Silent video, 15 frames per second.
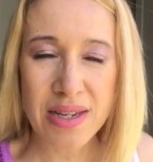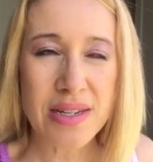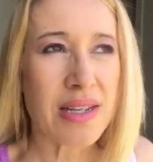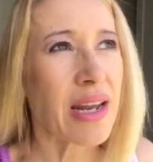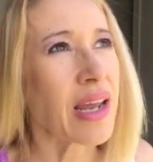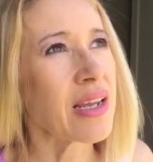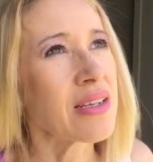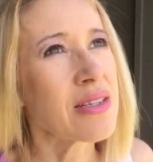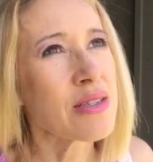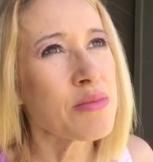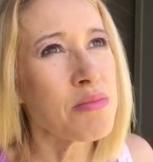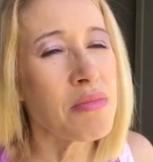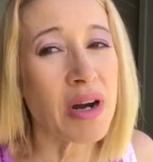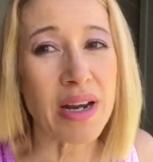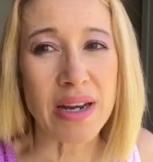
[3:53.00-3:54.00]
Today is
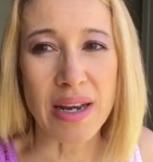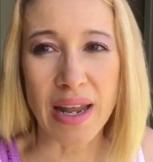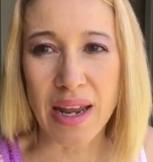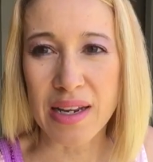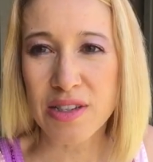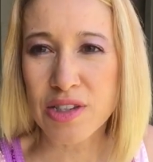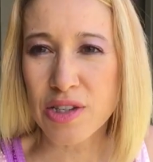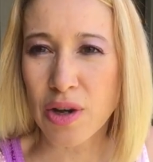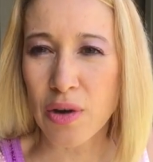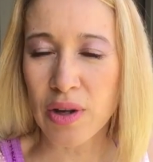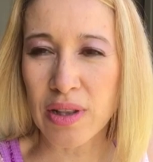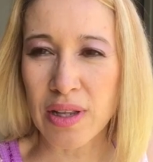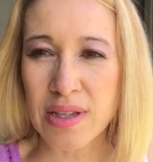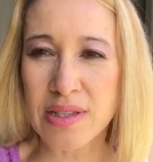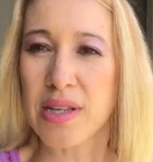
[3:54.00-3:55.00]
Monday, so
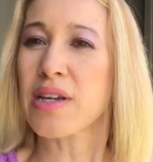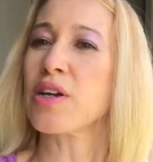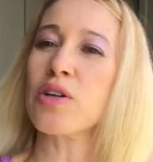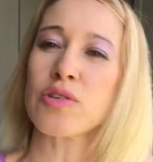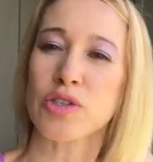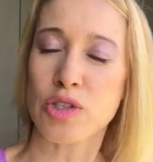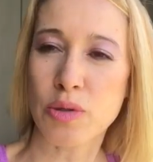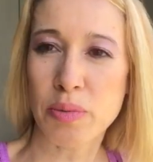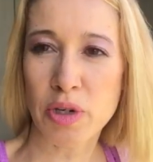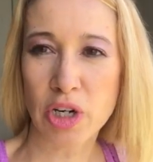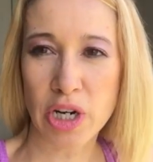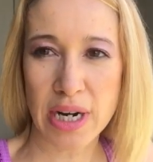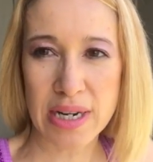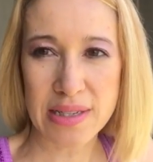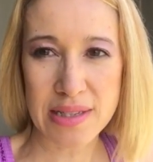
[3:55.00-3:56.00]
unless I go super
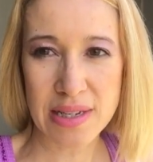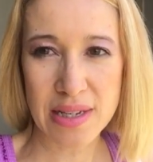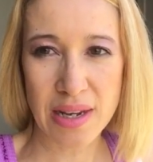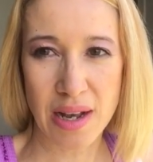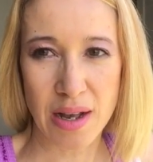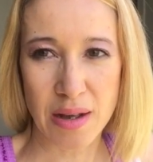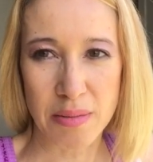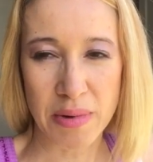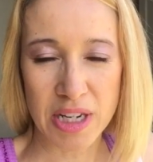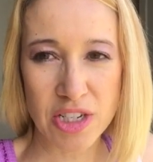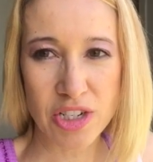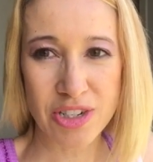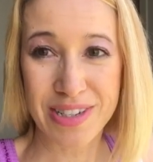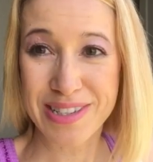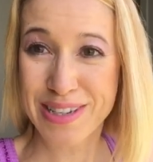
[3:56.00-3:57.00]
crazy, I
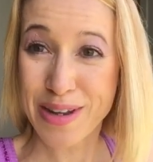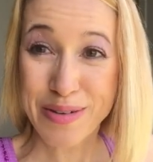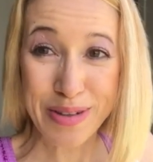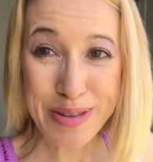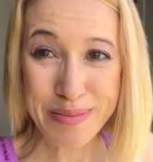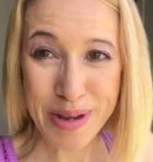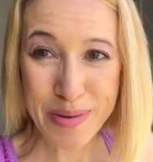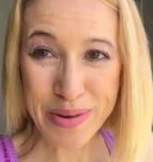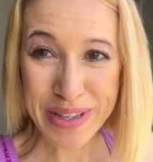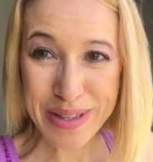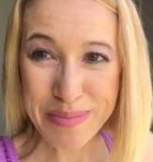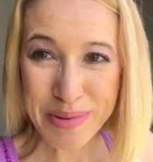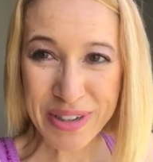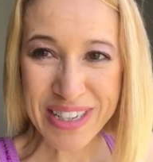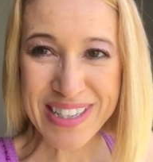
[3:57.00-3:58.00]
should stay within my
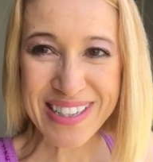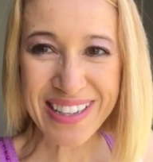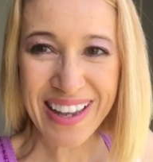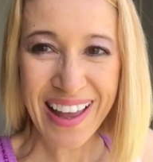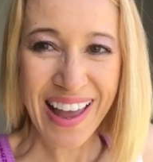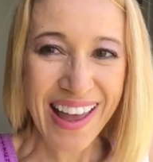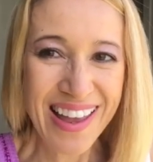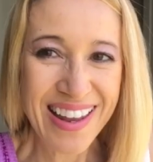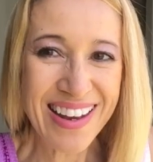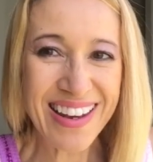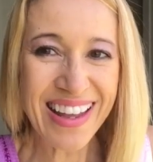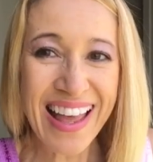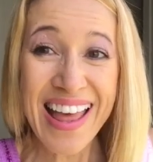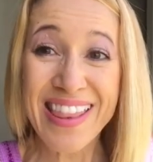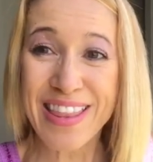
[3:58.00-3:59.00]
weekly points again.
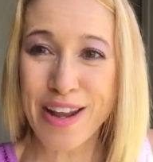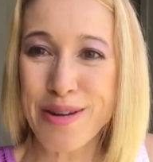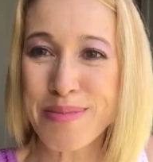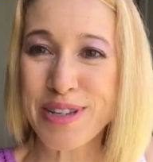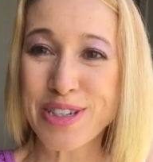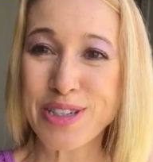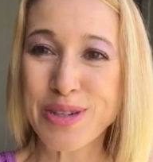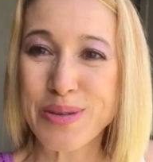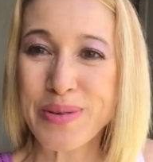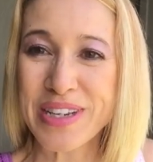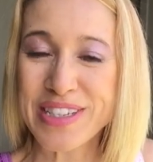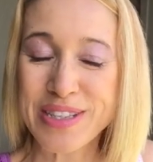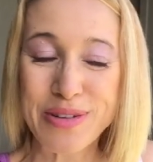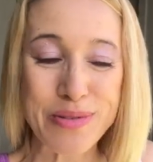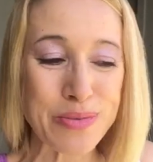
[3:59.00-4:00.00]
That'll be 2
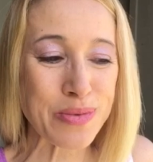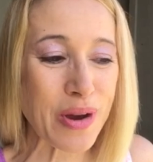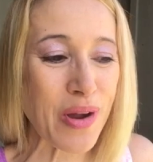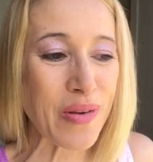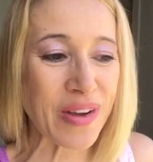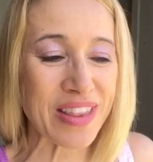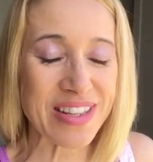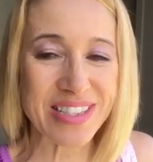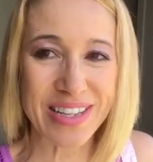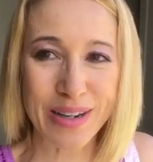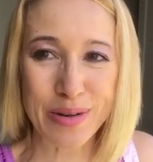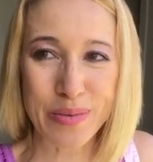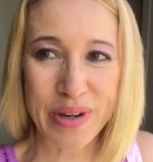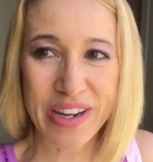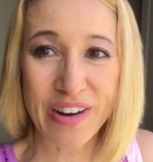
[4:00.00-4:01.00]
weeks in row and the
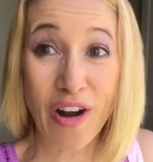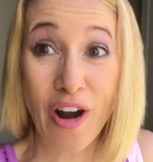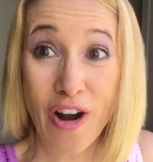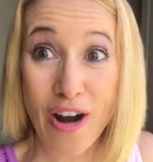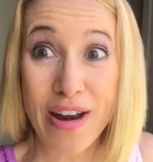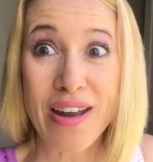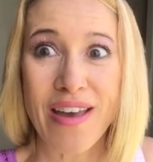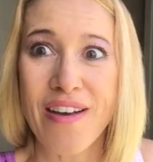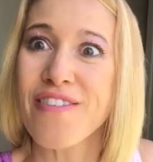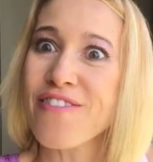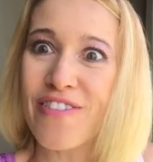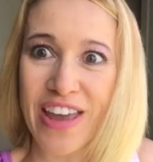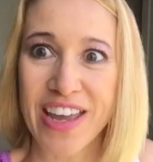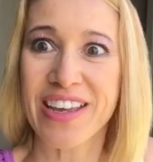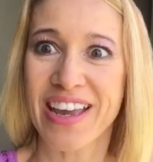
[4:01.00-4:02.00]
second week on
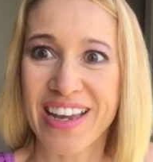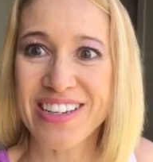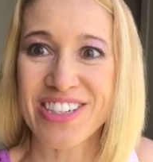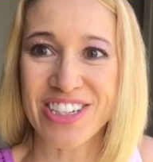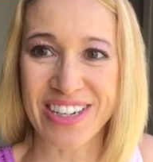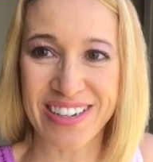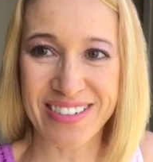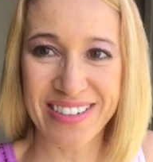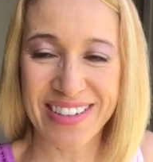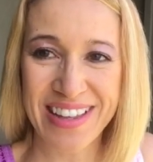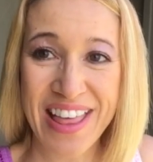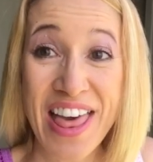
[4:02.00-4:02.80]
vacation.